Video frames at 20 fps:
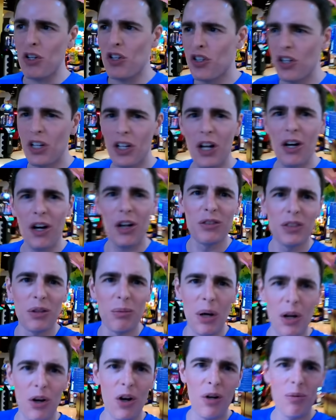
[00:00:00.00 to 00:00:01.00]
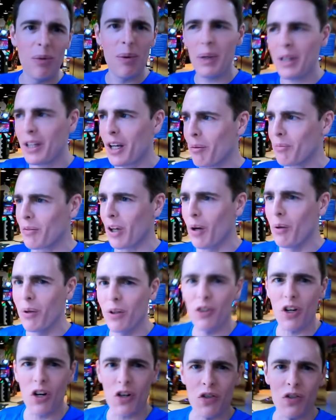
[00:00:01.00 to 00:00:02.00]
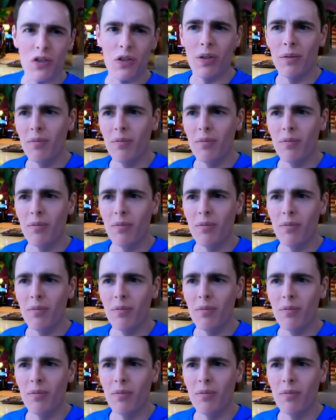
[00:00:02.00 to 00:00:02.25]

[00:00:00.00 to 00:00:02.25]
just sitting around in my room, I might come down and just...